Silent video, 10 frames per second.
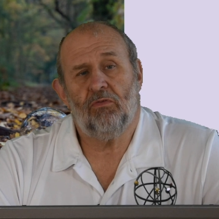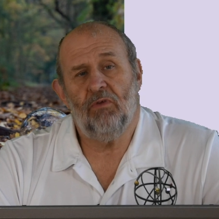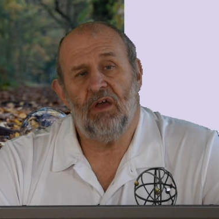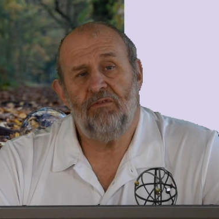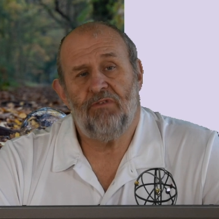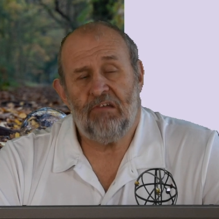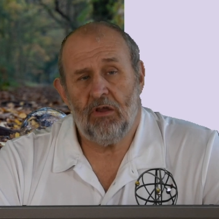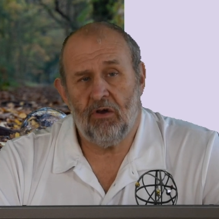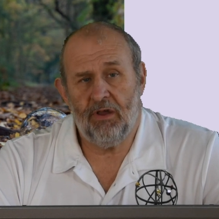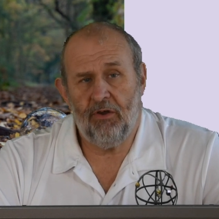a very
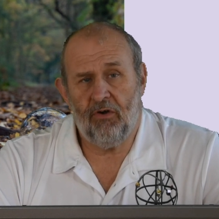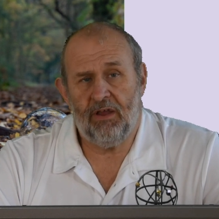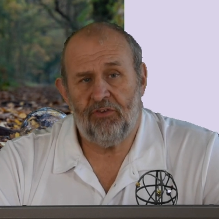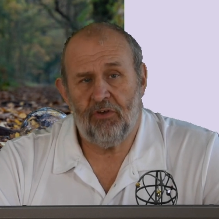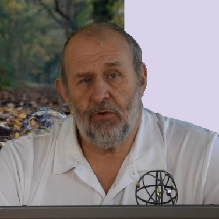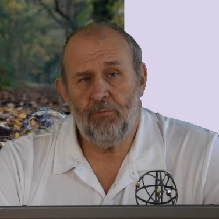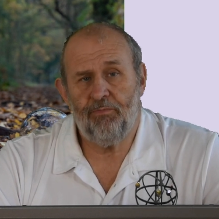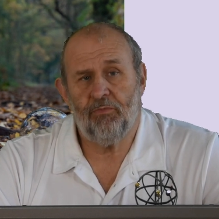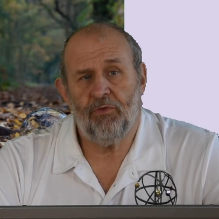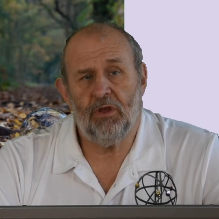high ISO,
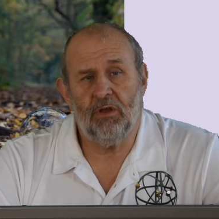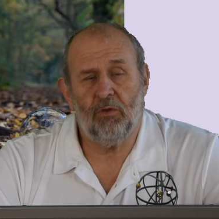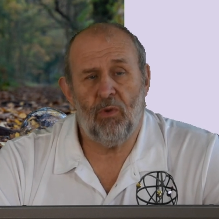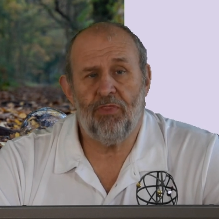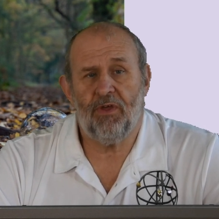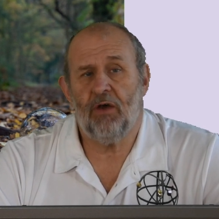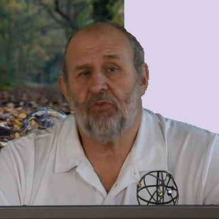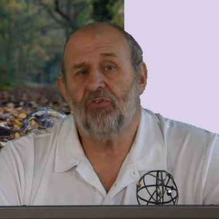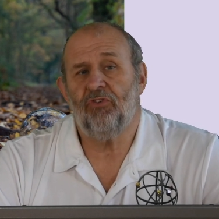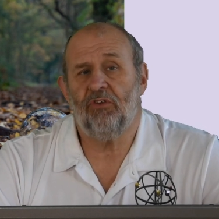
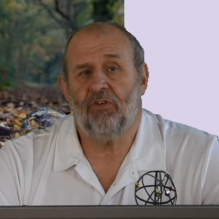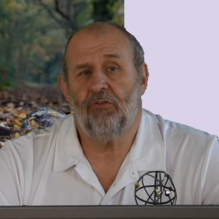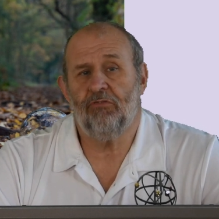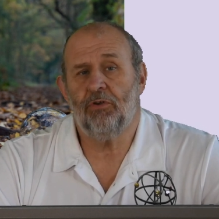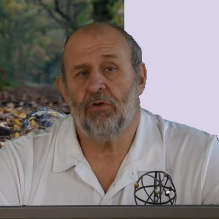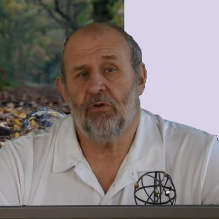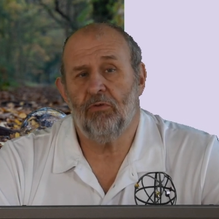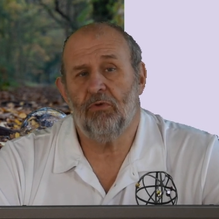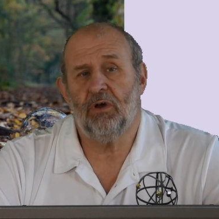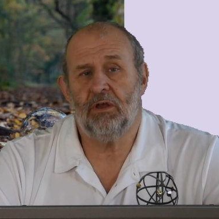1600
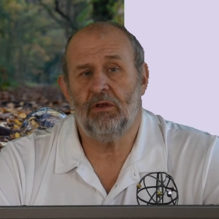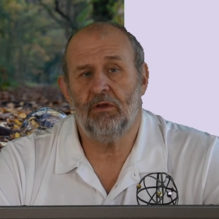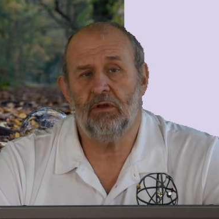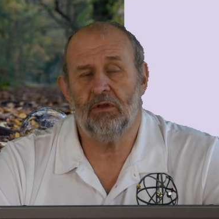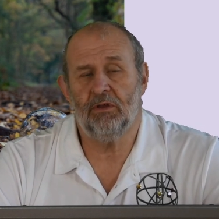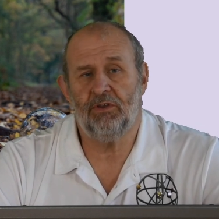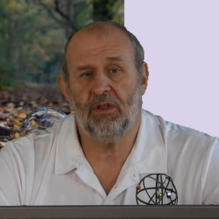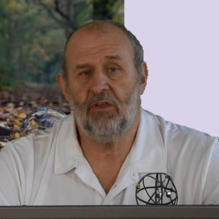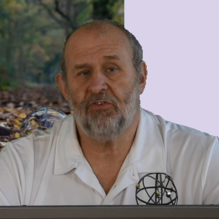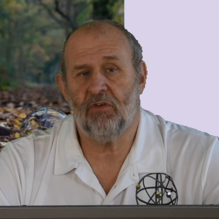on my
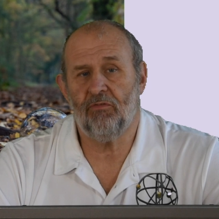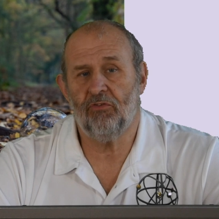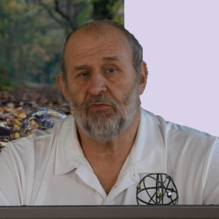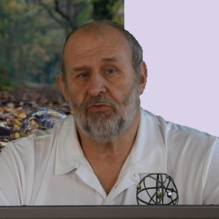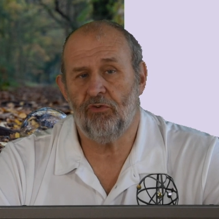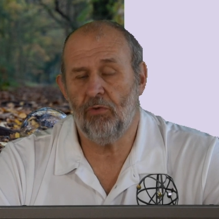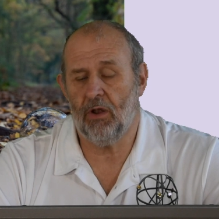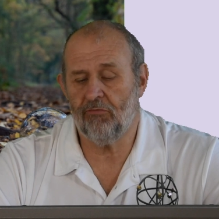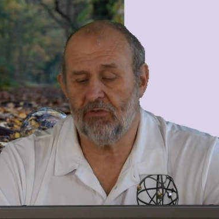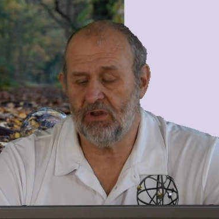
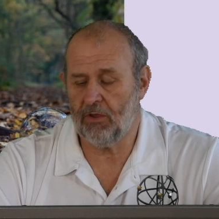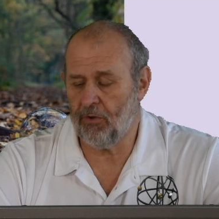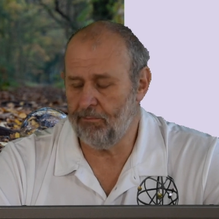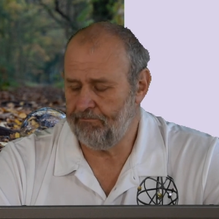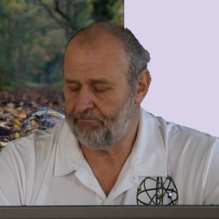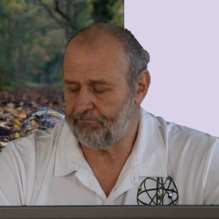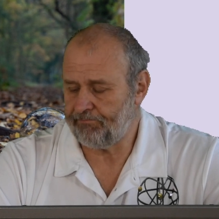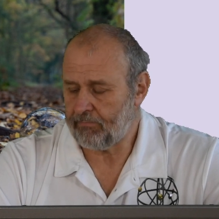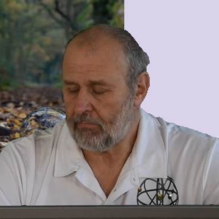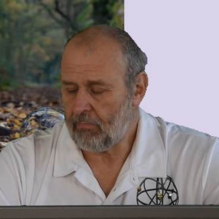D7200 Nikon,
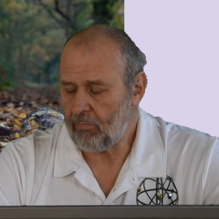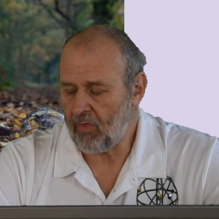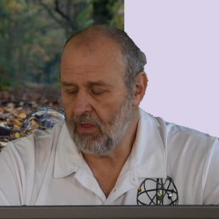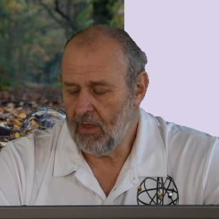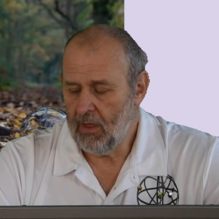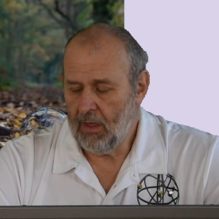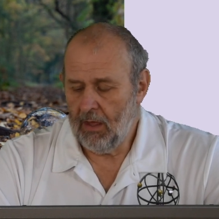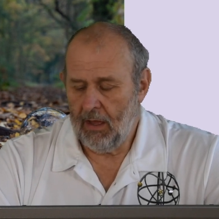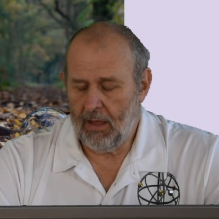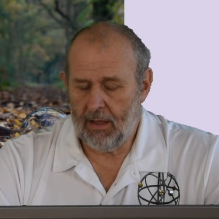
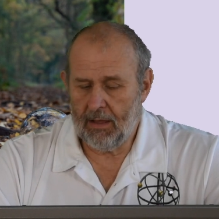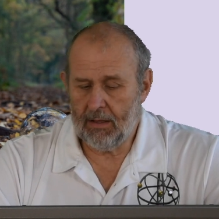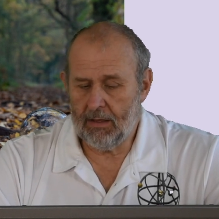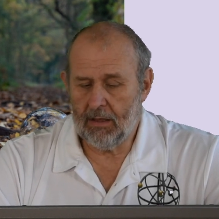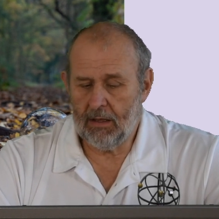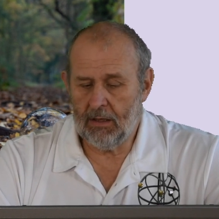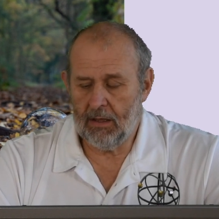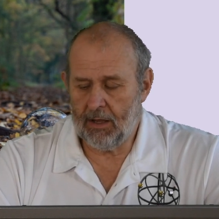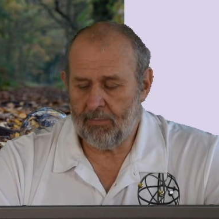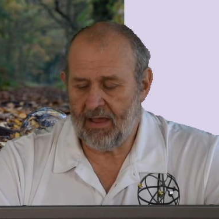at
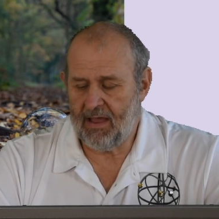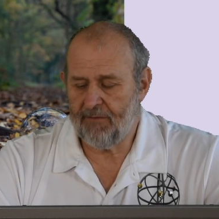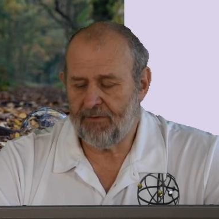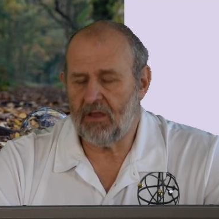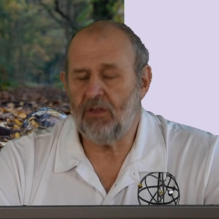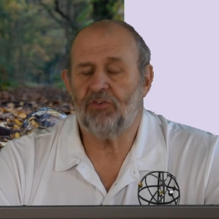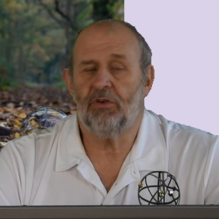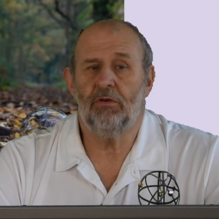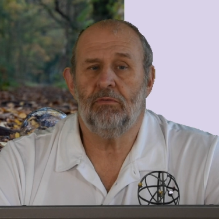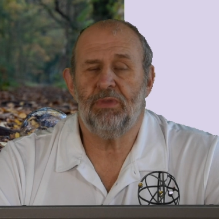about f8,
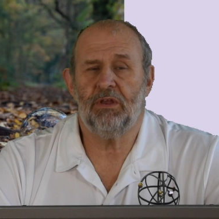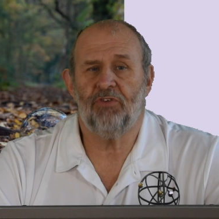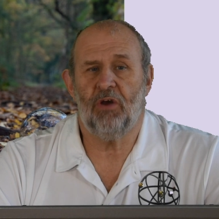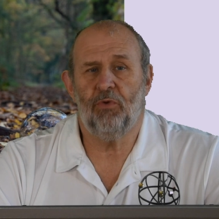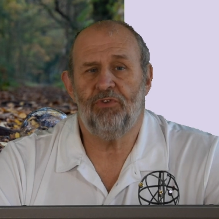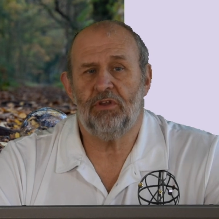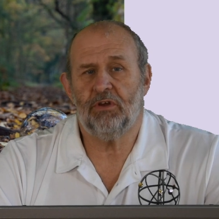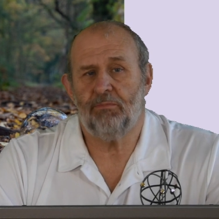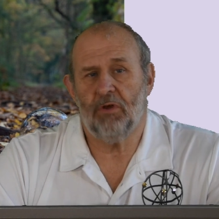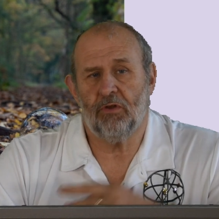because I wanted
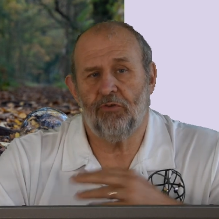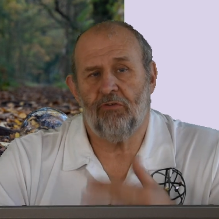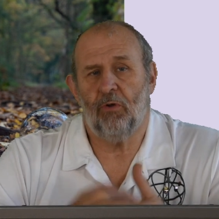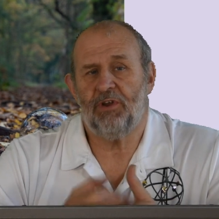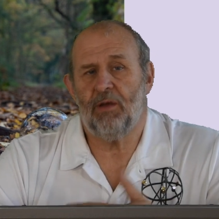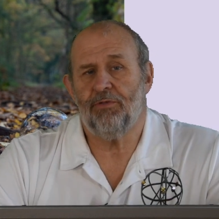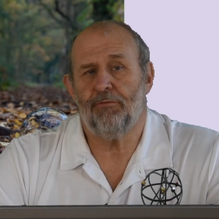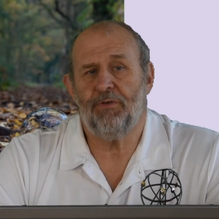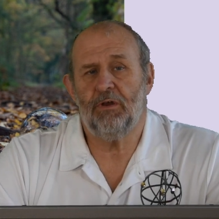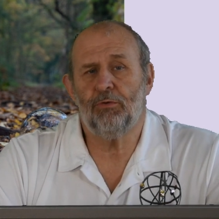a controlled depth of
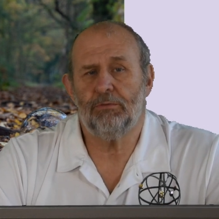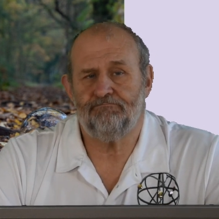field,